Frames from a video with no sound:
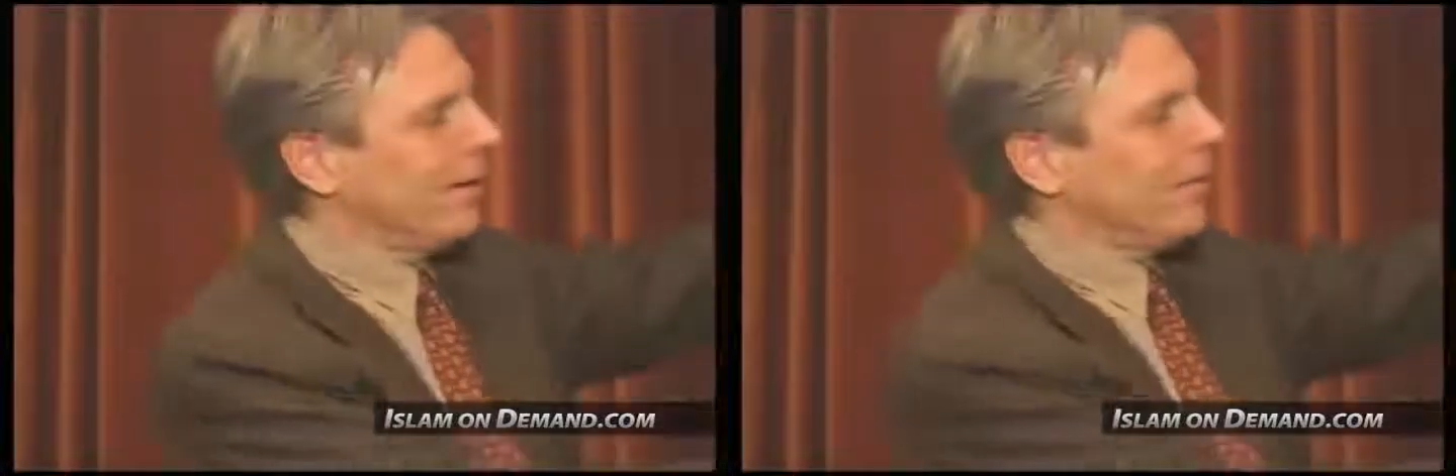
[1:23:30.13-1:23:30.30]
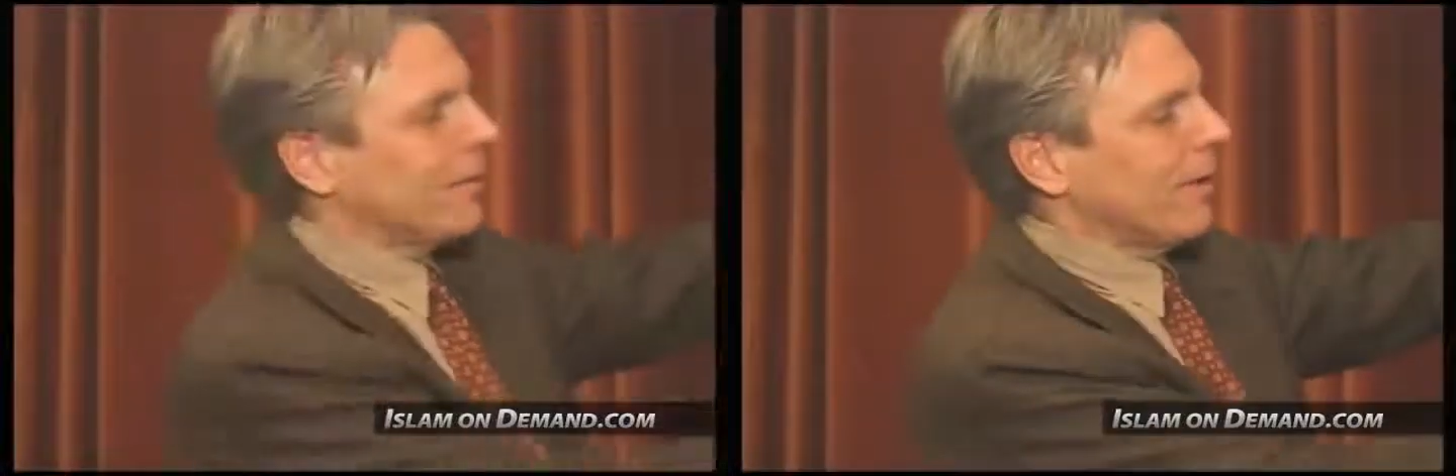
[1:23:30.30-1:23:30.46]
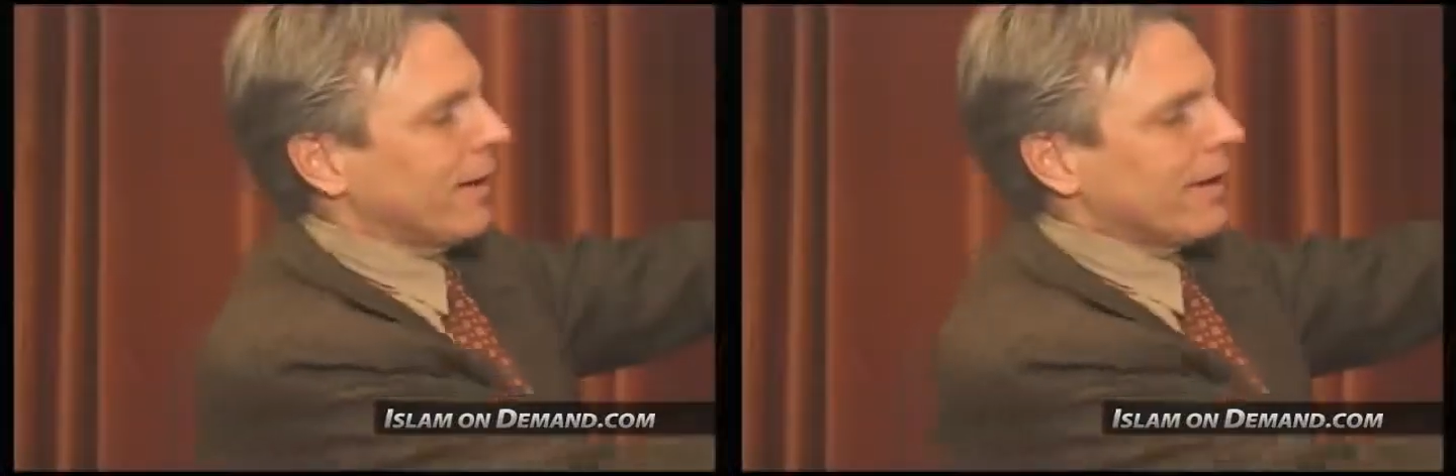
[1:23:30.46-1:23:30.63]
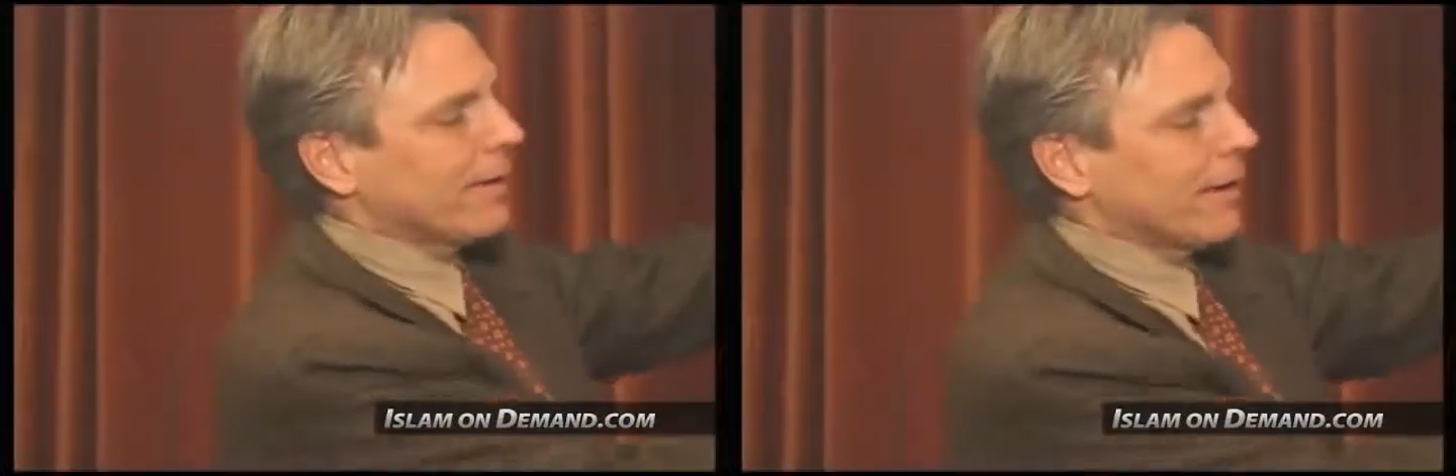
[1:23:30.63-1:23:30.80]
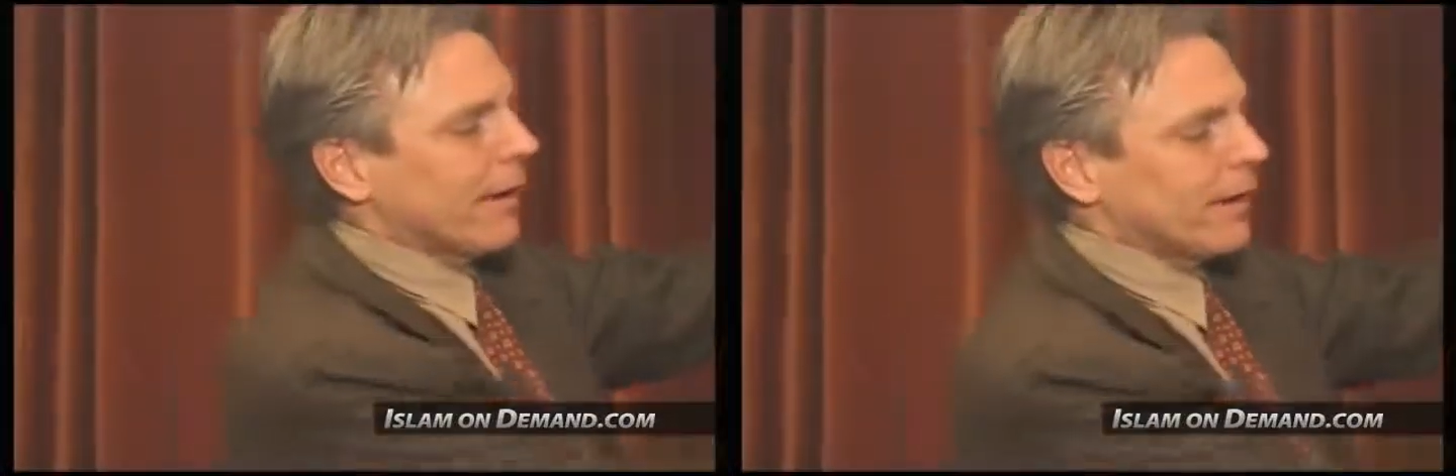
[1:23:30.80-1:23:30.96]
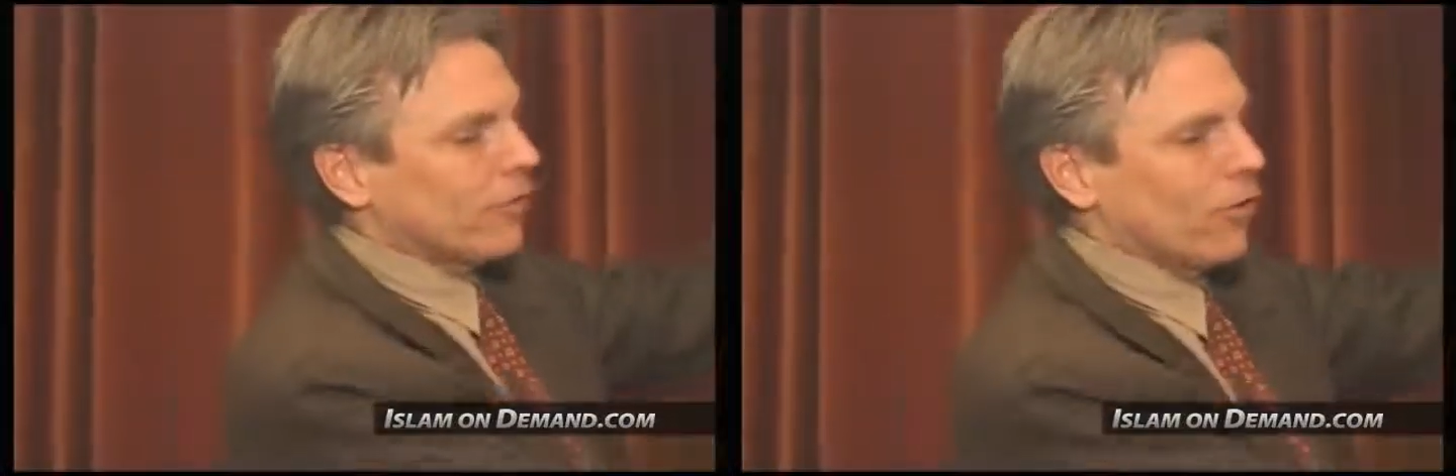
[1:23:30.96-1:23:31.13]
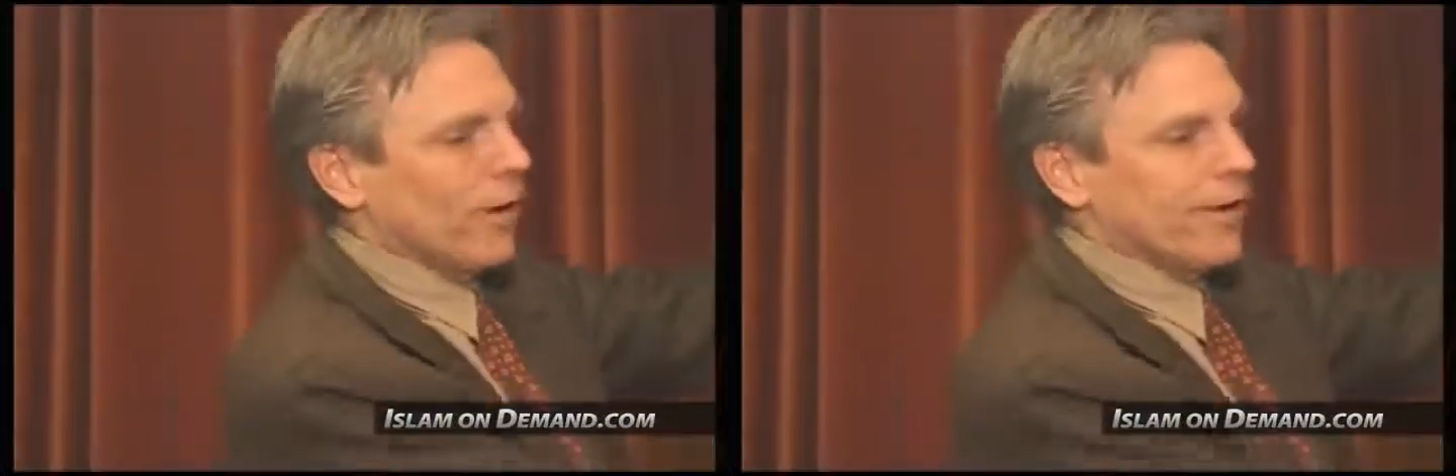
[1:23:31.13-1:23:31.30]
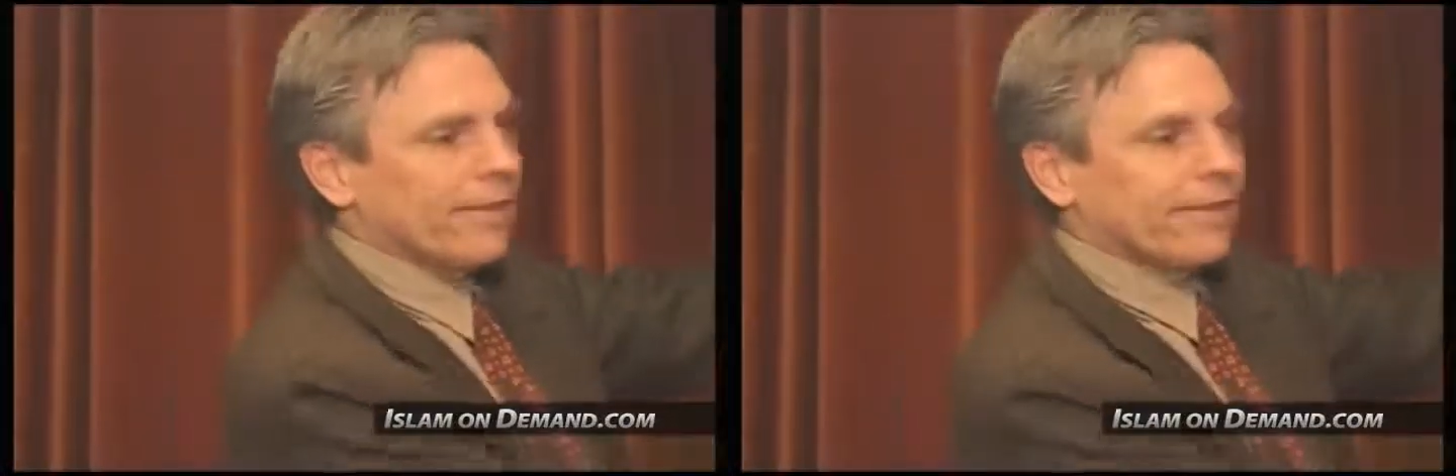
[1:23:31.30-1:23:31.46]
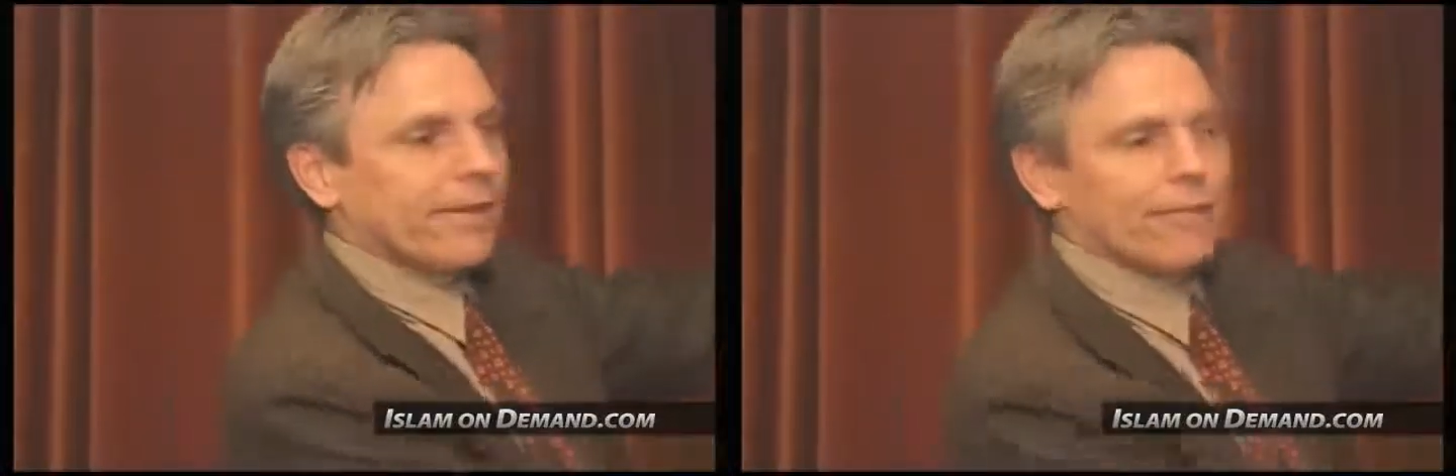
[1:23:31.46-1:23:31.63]
What about intellect,
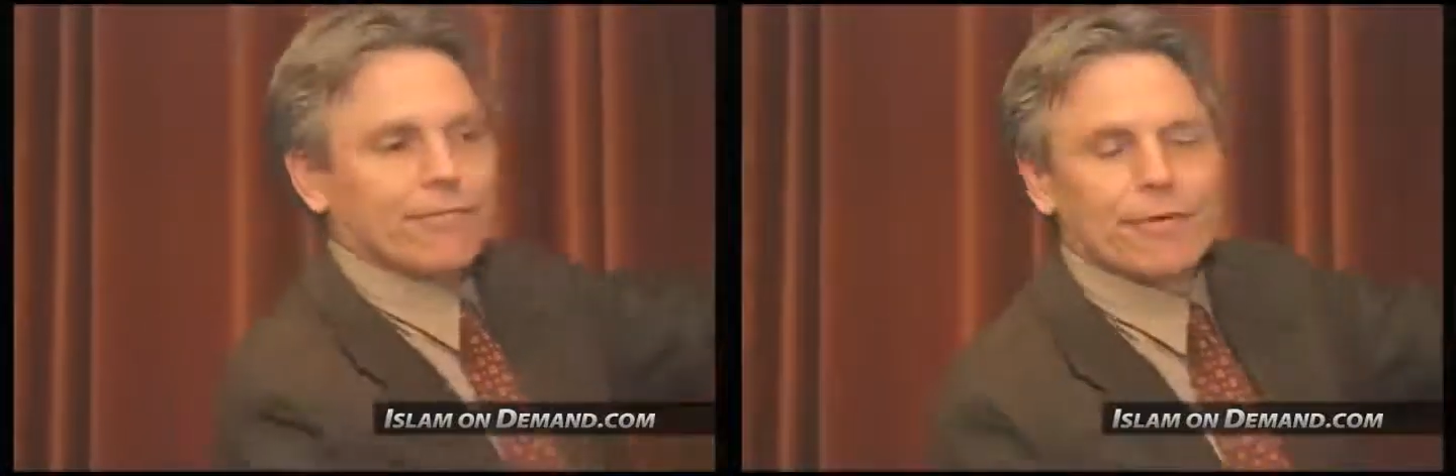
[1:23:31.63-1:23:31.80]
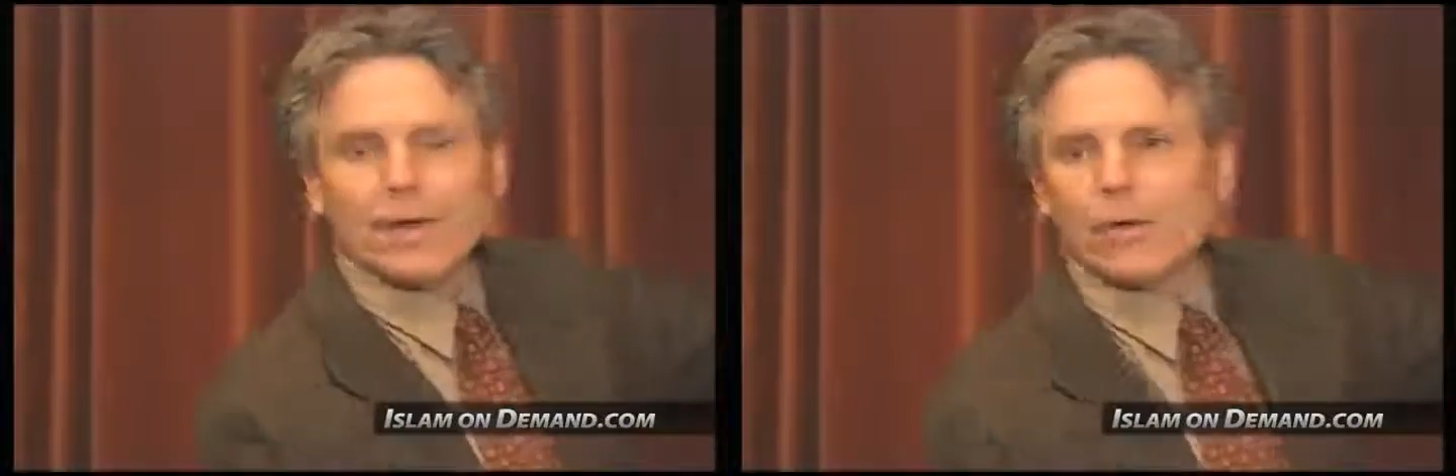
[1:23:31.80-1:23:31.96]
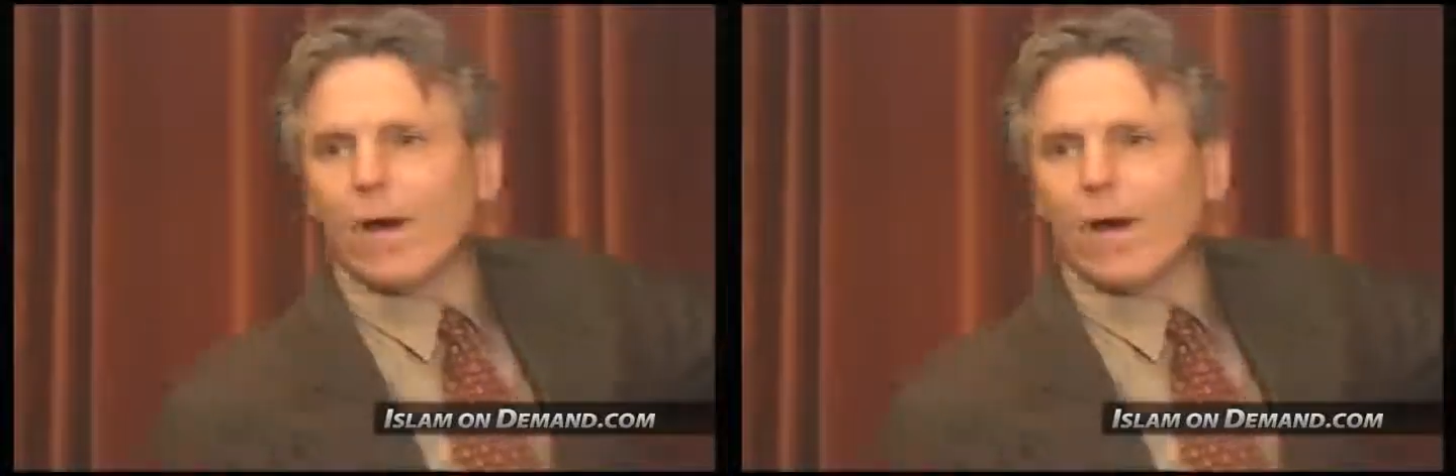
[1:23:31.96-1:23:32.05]
choice, suffering?